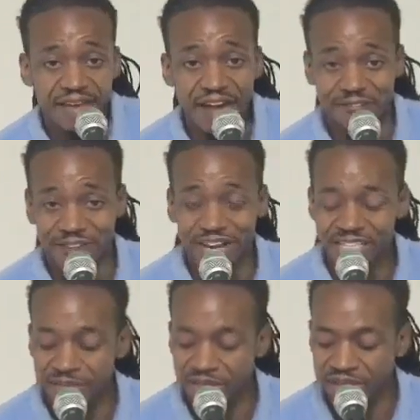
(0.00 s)
ever
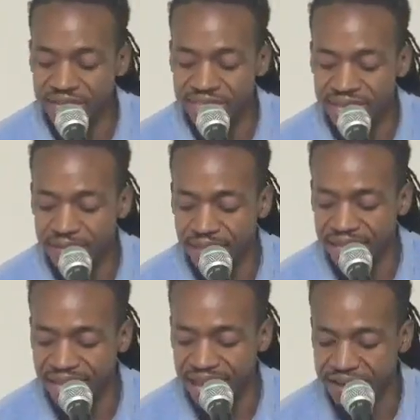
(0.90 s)
experienced in my
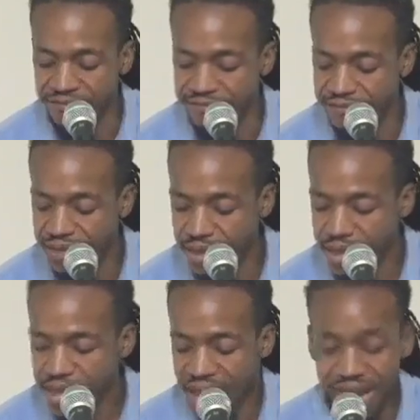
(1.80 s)
life
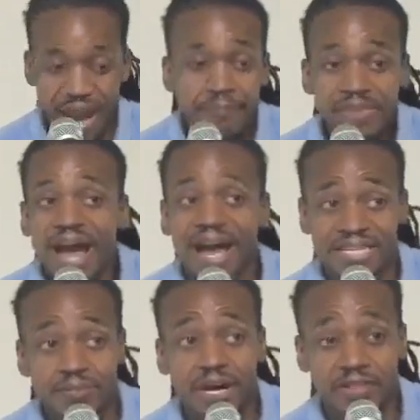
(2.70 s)
and I'm not
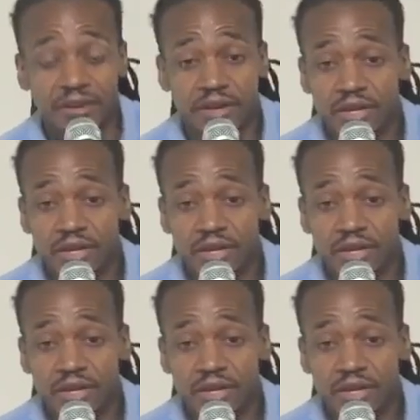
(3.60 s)
the mother.